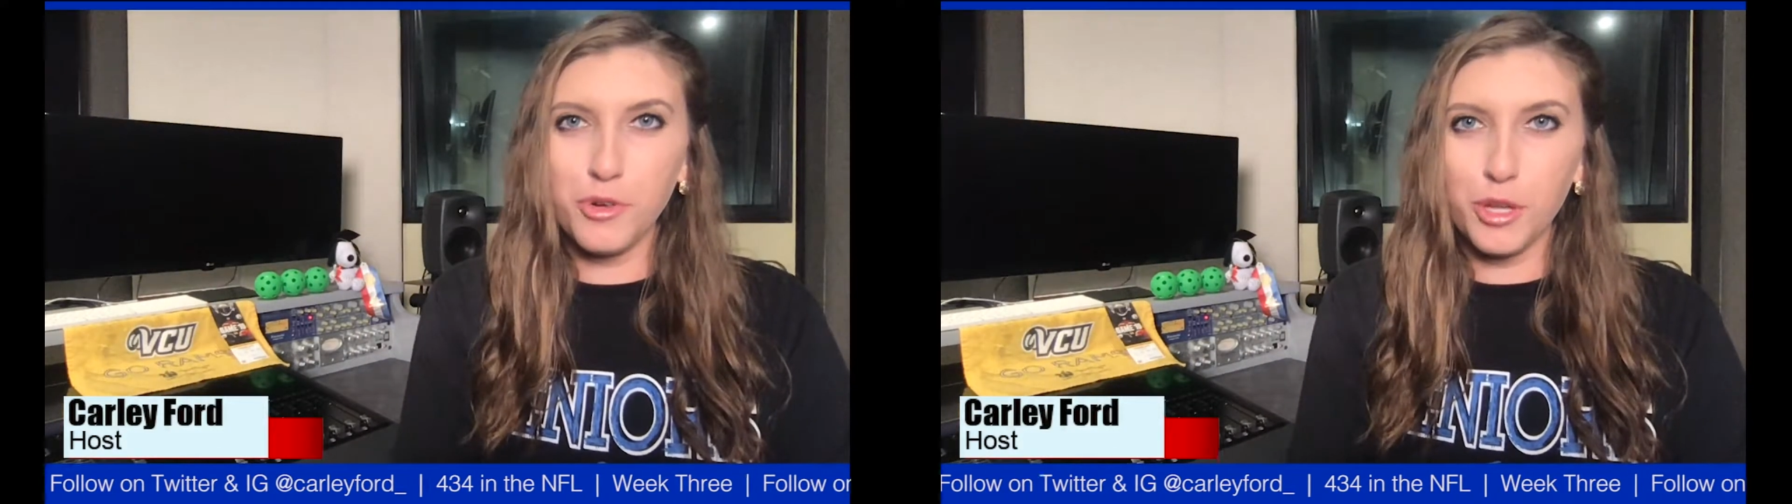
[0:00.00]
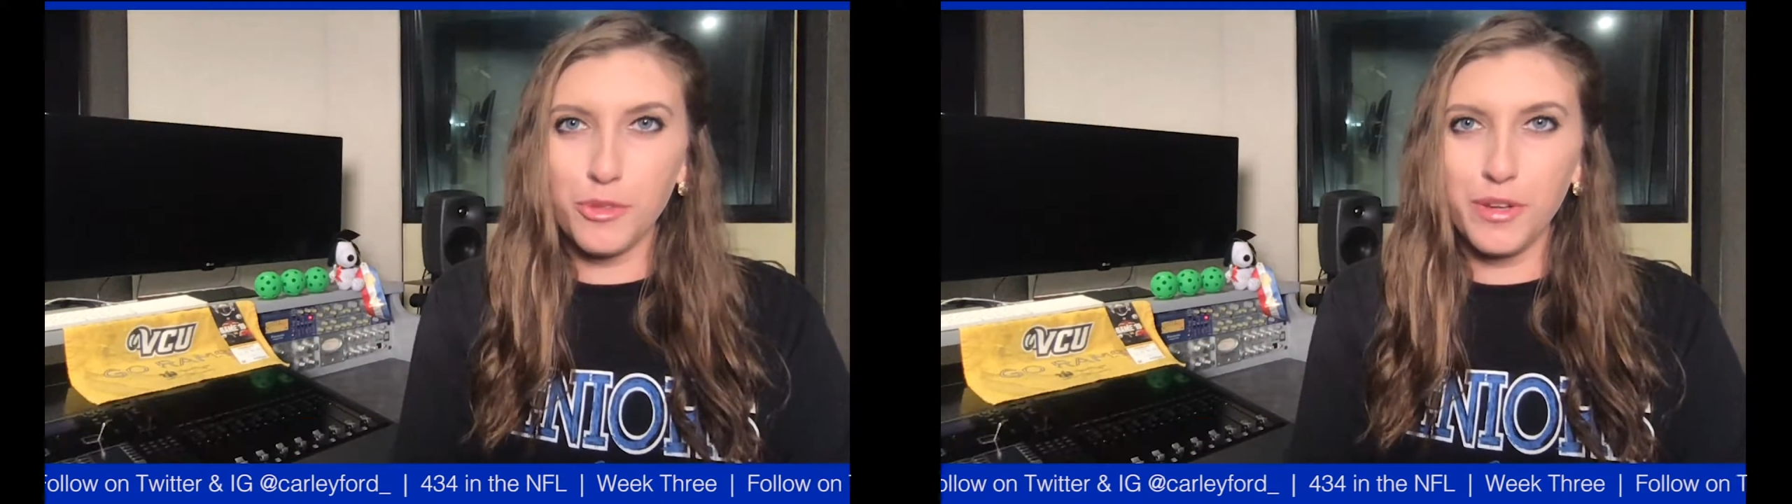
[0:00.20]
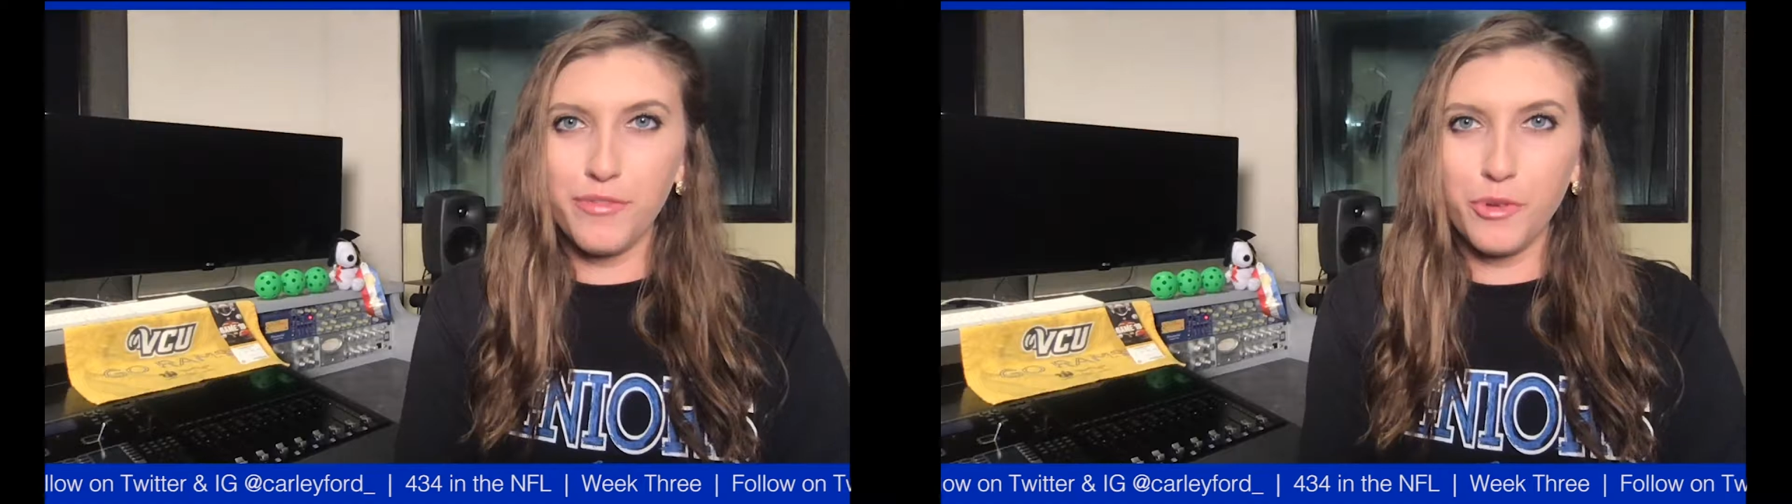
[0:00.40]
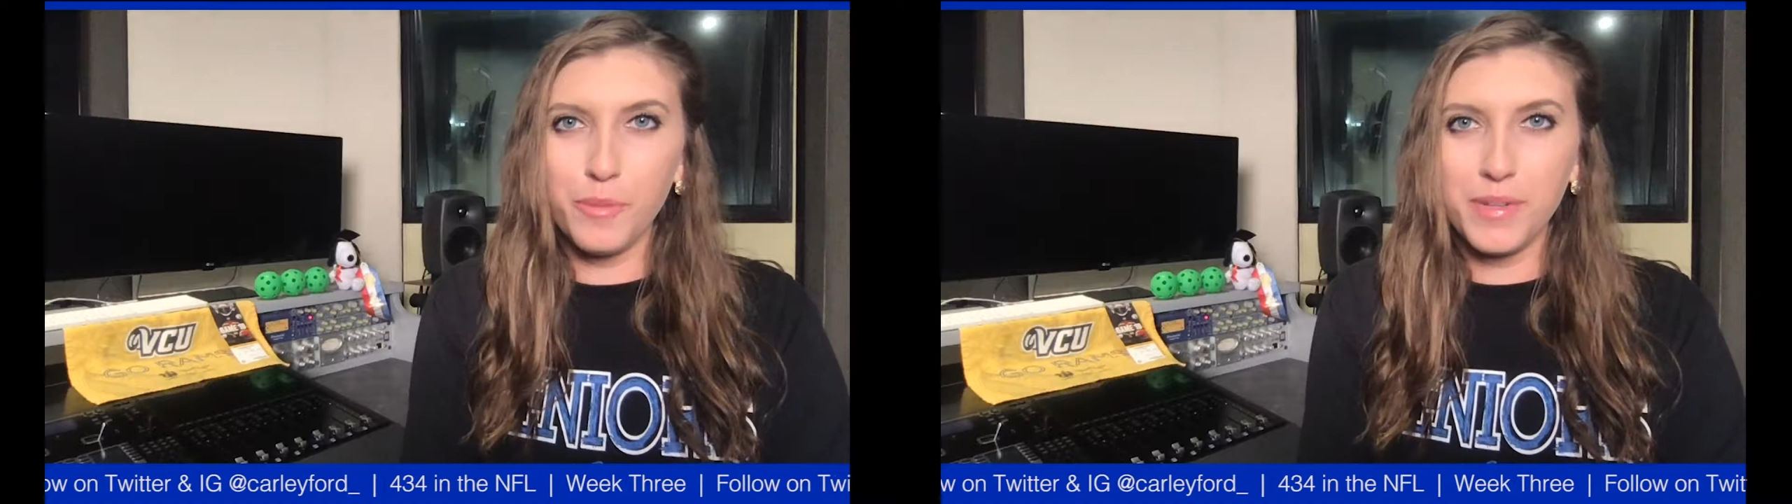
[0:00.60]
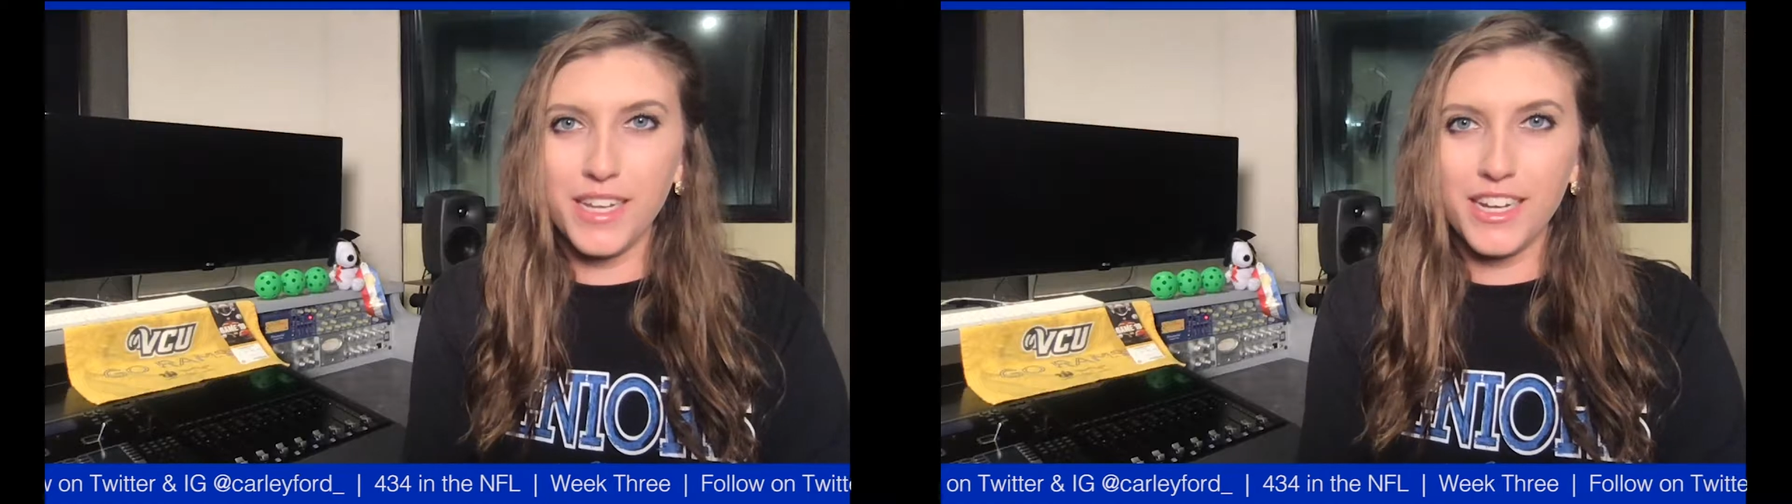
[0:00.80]

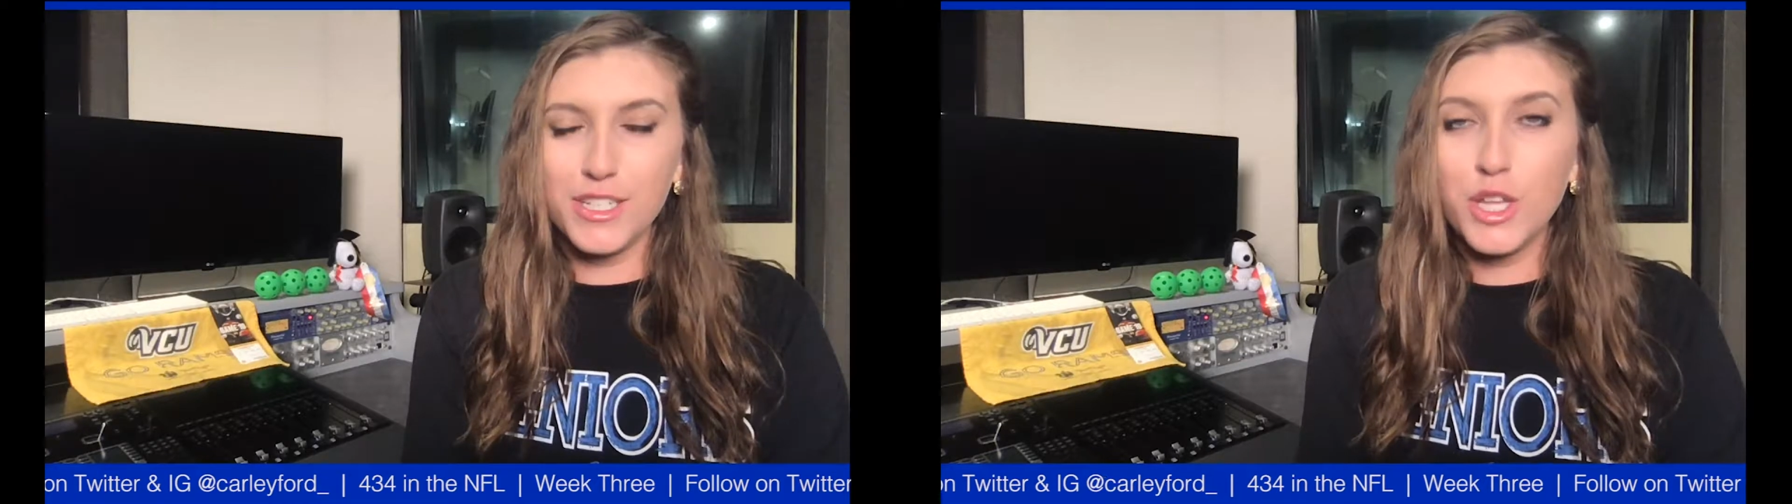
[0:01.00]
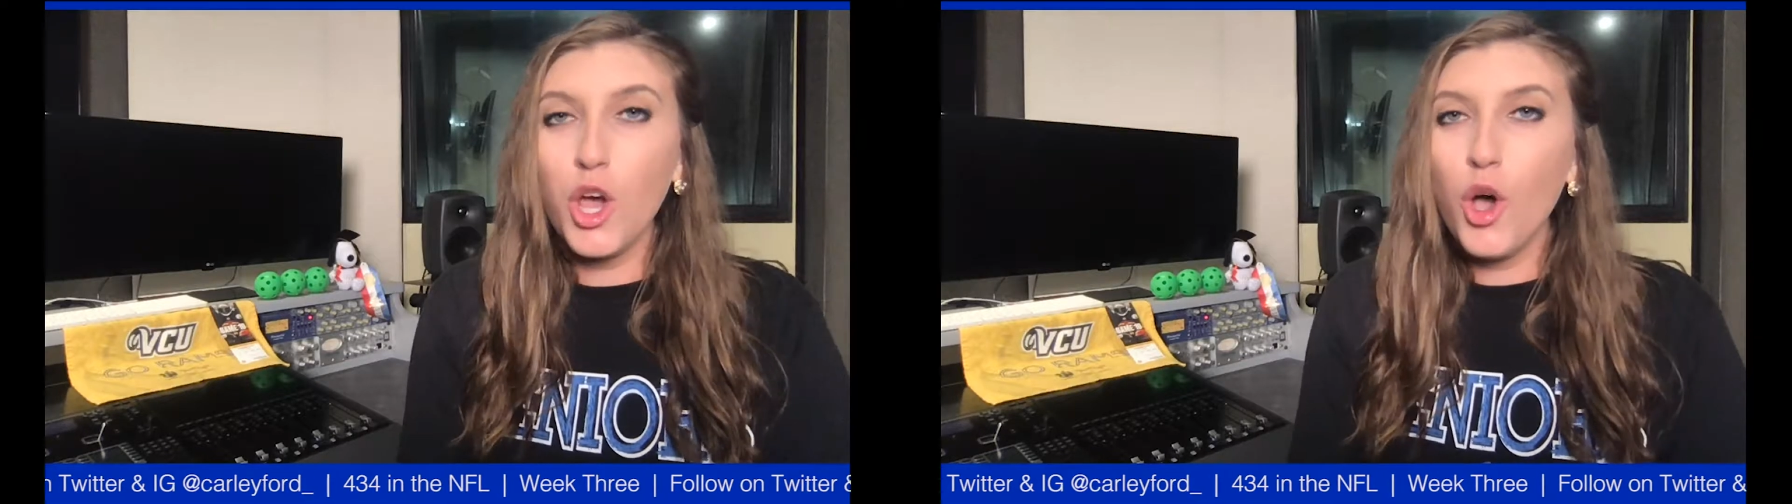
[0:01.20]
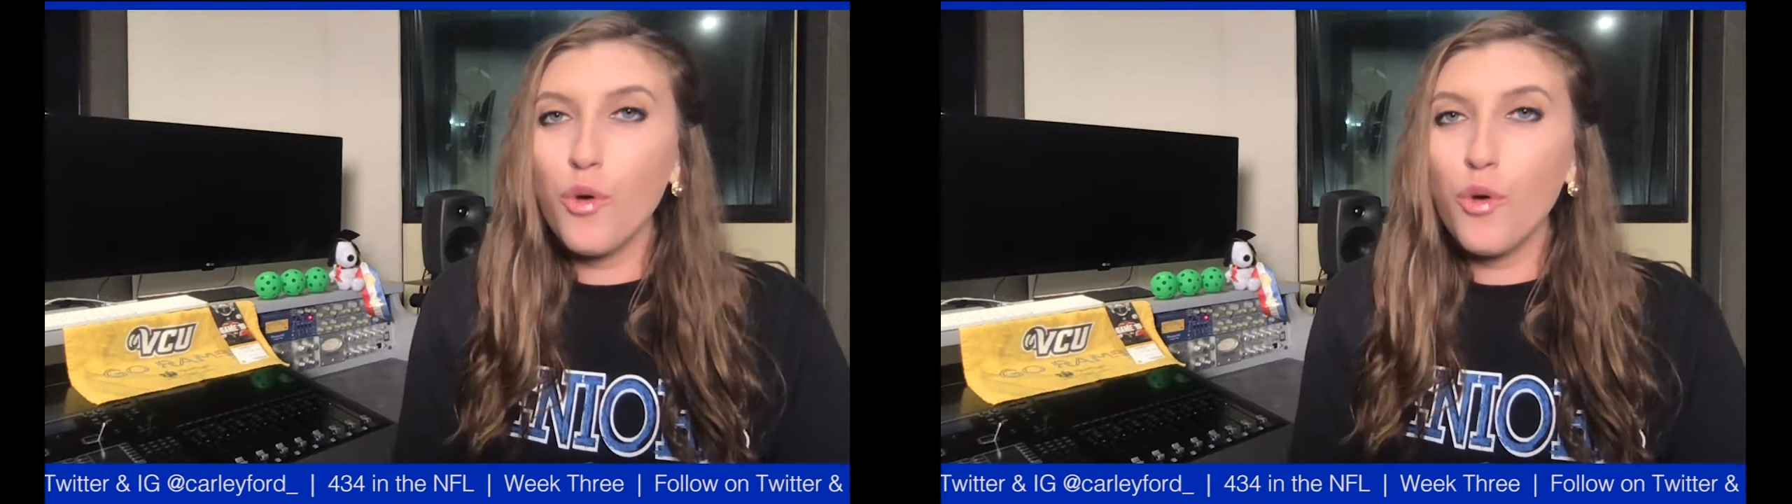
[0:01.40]
4-3-4 players.